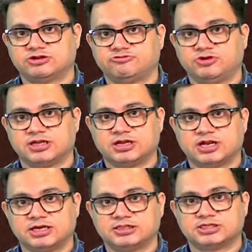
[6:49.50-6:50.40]
we are
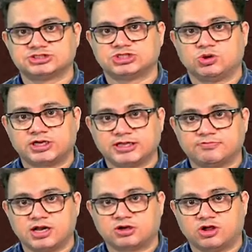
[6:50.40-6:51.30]
cutting the stenotic
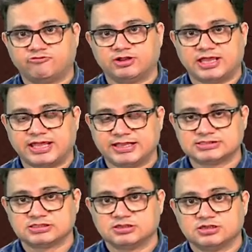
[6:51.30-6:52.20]
part of the
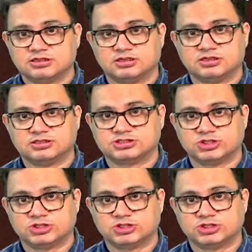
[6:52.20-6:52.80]
larynx, and the